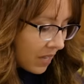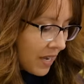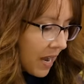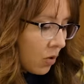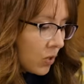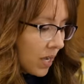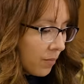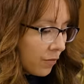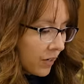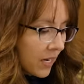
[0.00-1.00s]
Now,
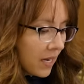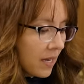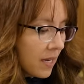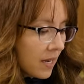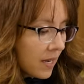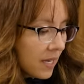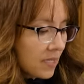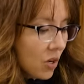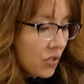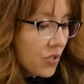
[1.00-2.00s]
comfrey
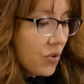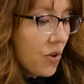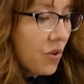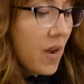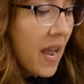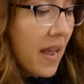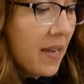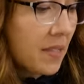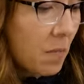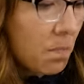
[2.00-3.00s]
is also known
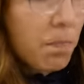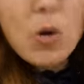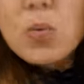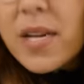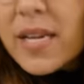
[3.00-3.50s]
as bone